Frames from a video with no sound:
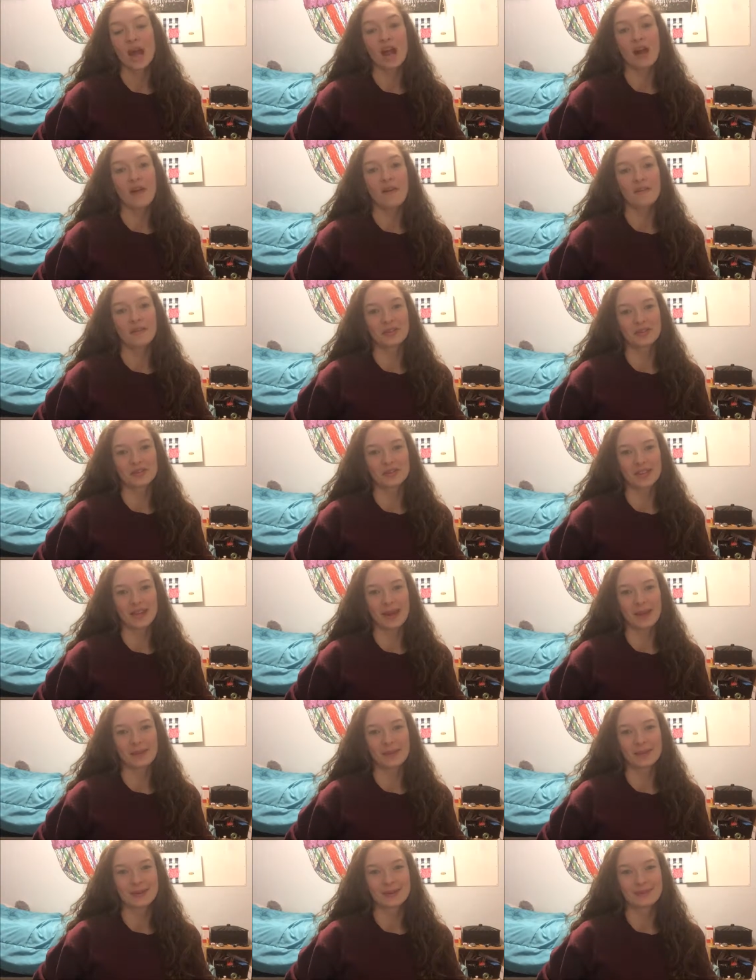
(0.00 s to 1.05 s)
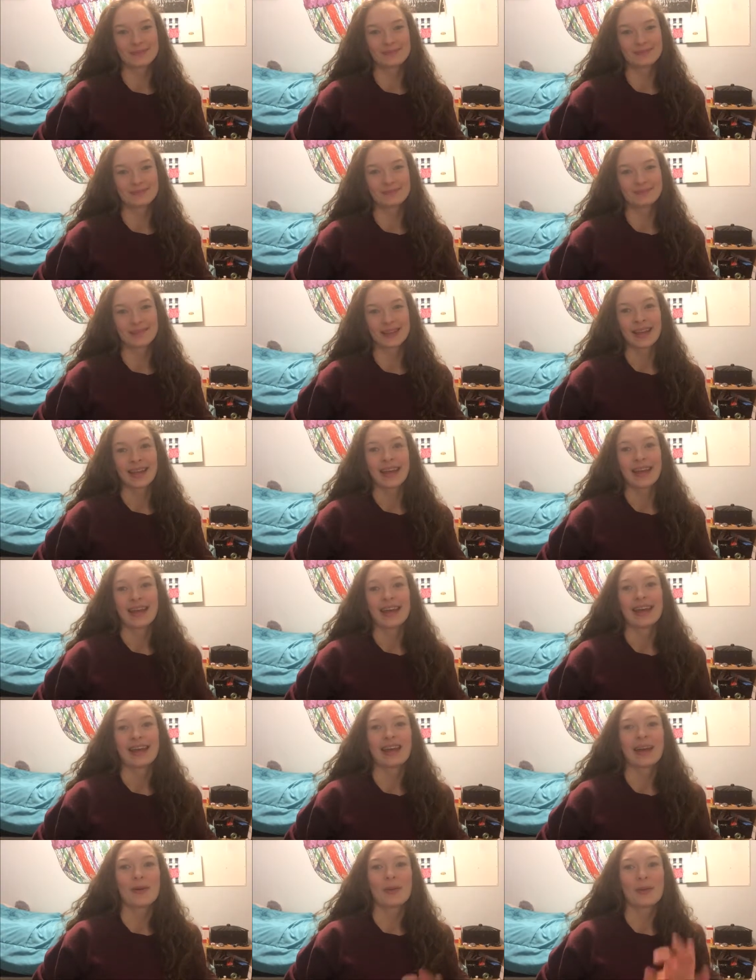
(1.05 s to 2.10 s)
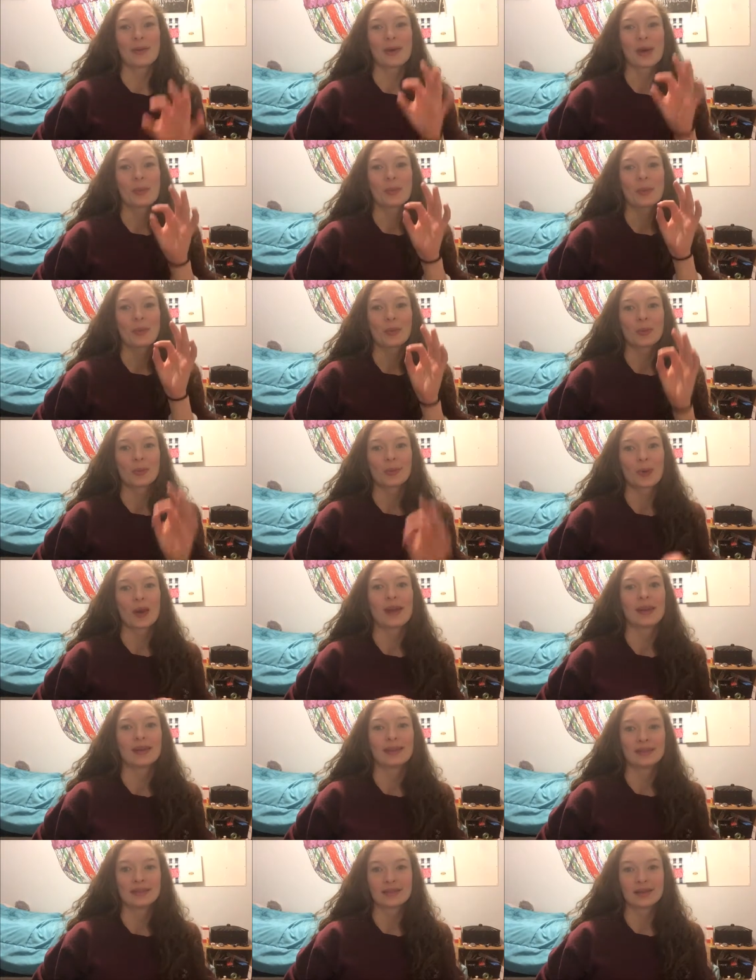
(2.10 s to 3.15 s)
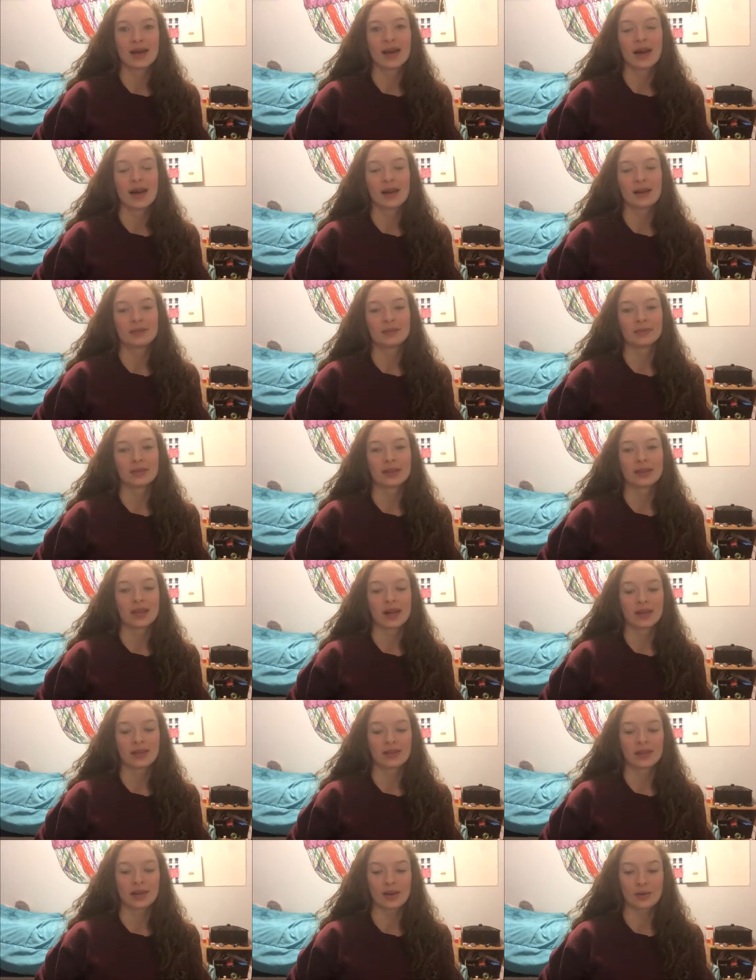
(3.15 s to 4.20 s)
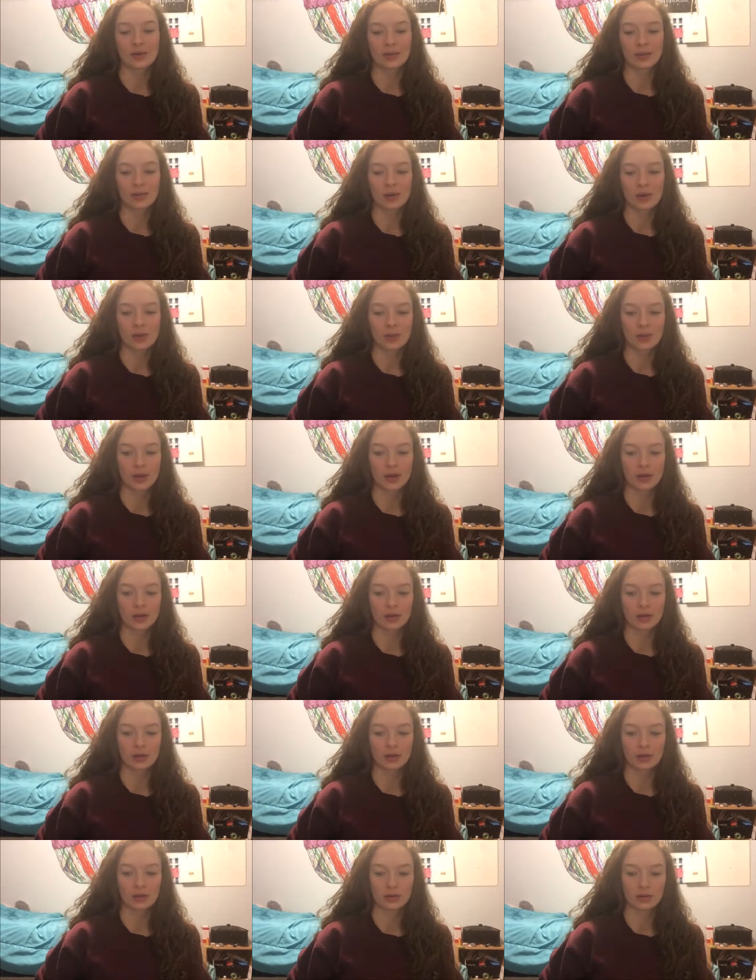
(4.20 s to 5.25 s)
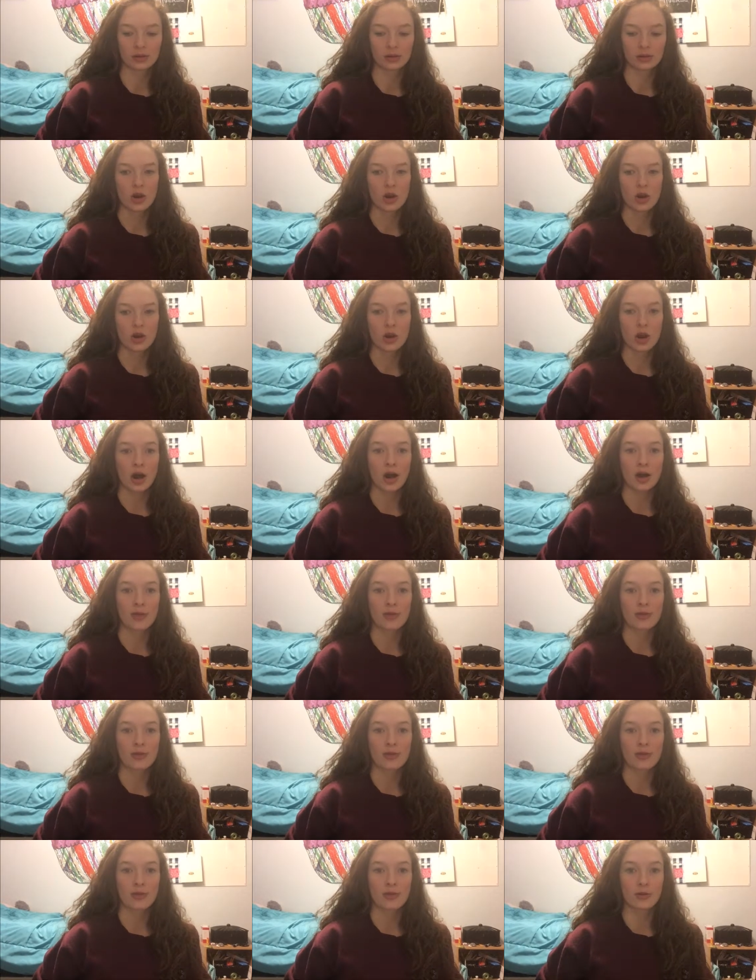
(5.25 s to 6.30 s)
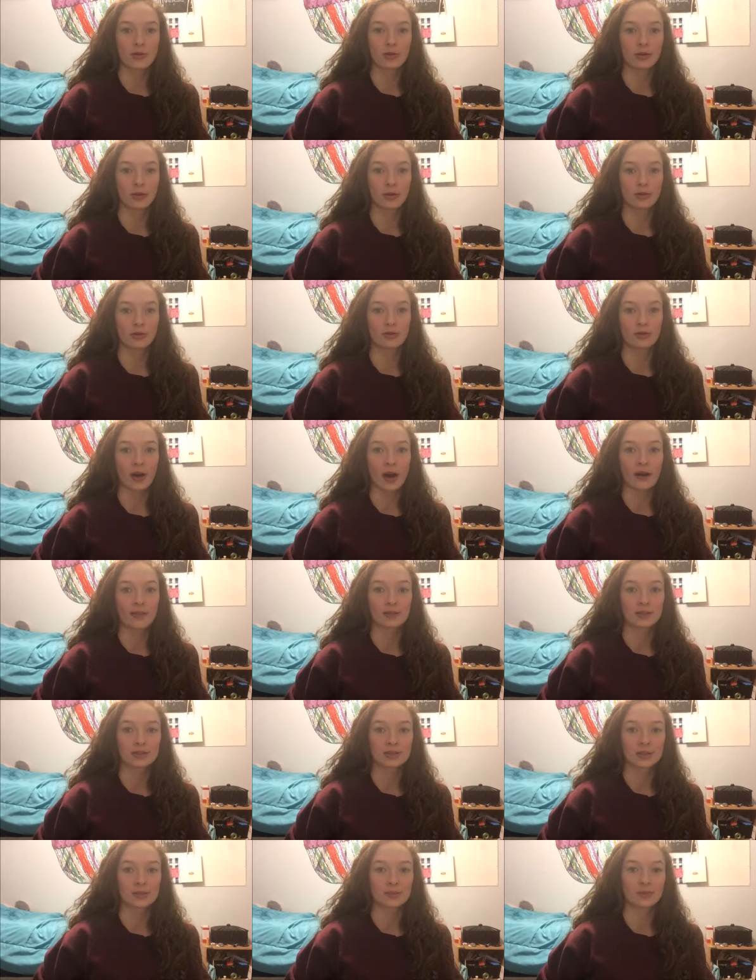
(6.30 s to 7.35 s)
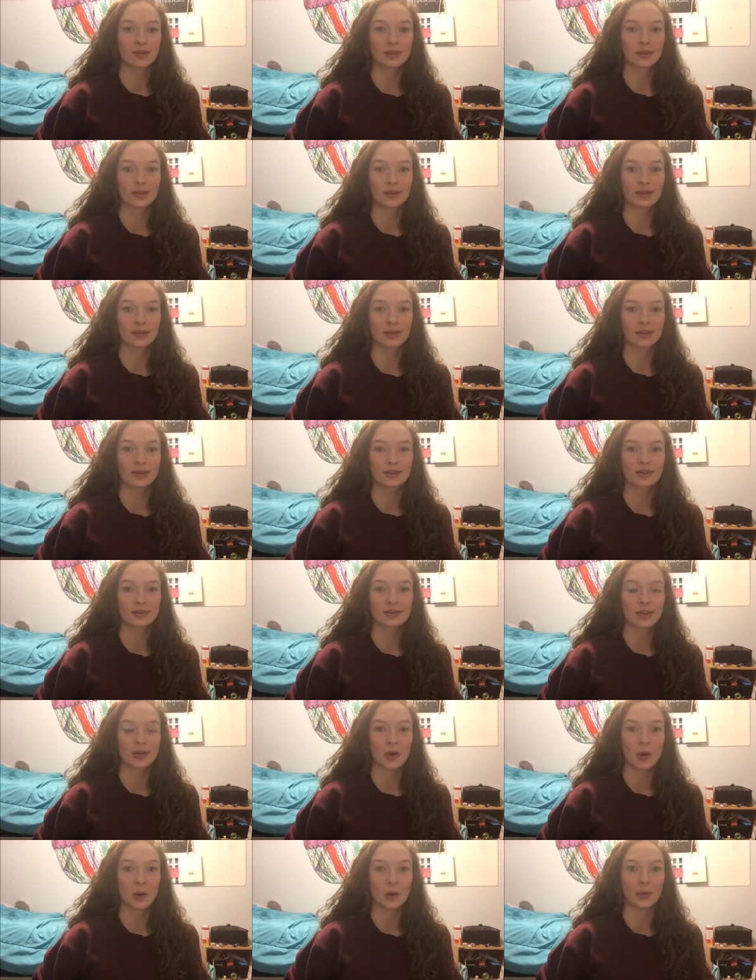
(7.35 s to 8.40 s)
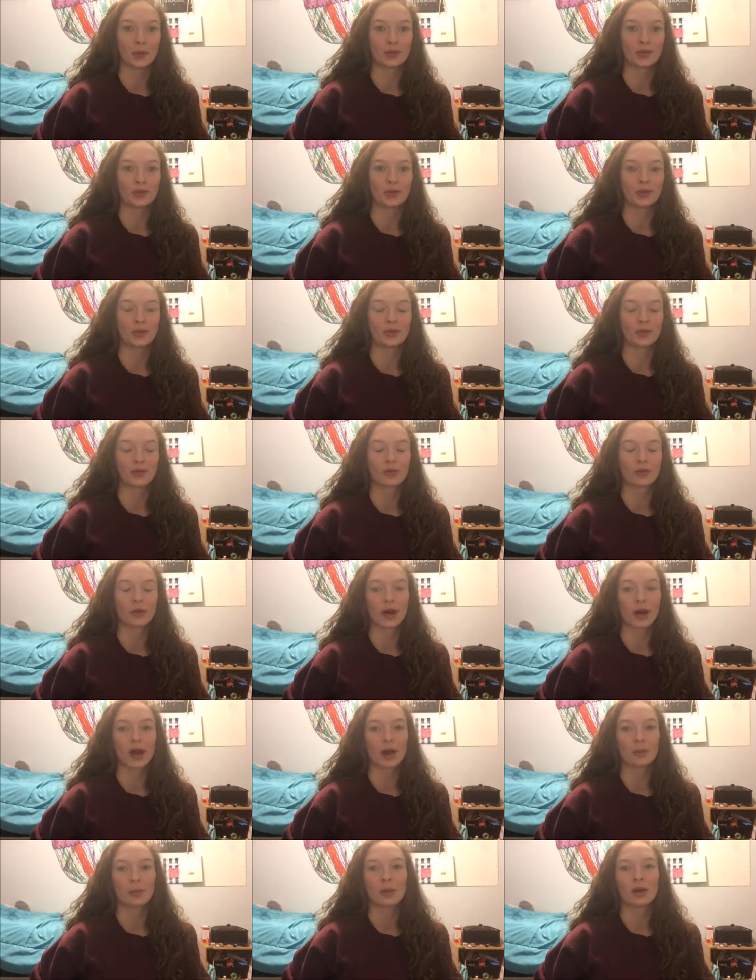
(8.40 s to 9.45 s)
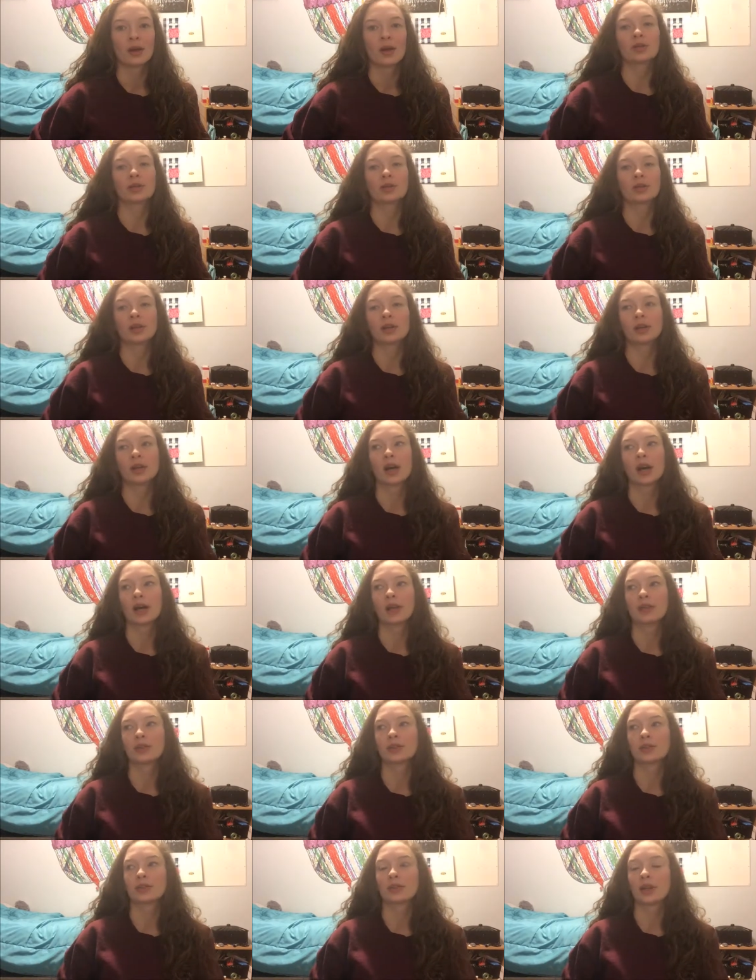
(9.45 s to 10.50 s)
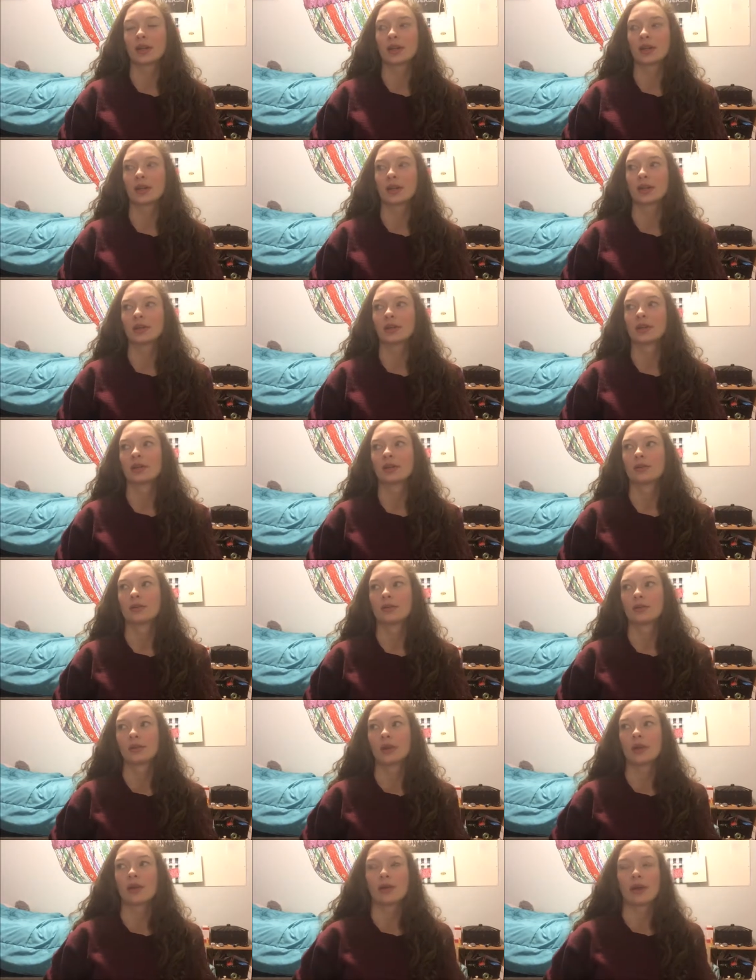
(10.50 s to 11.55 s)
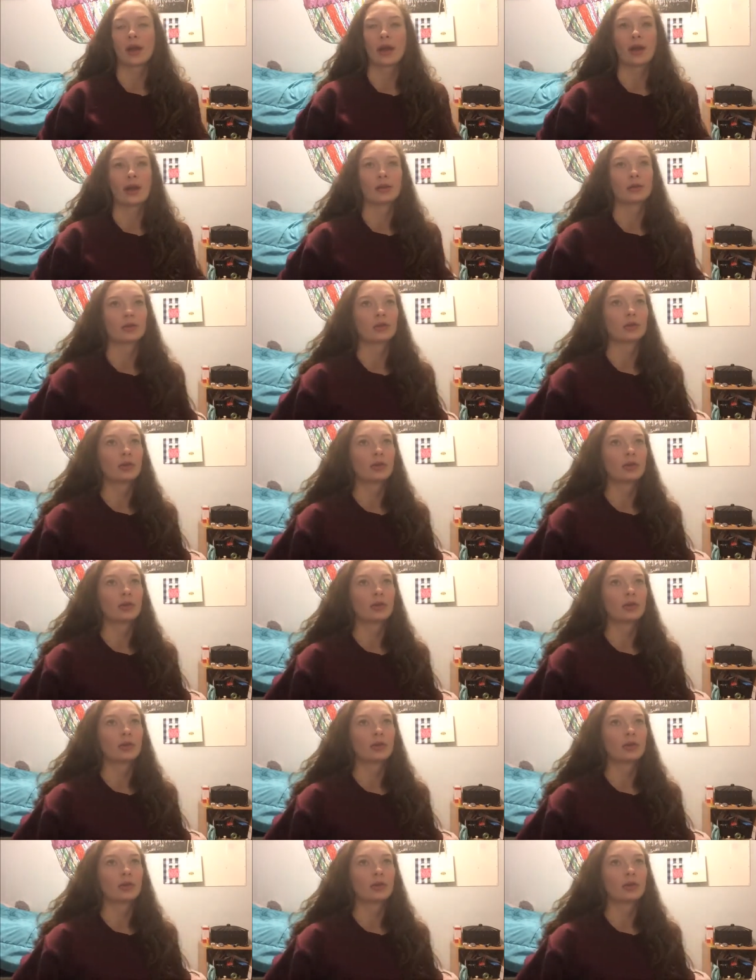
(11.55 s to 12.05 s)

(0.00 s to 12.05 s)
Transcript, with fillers: I overslept. And I woke up right in time. Like, I think I woke up at a... Uh, 9.35 or something and I was like oh shoot crap literally I just like I was like, okay.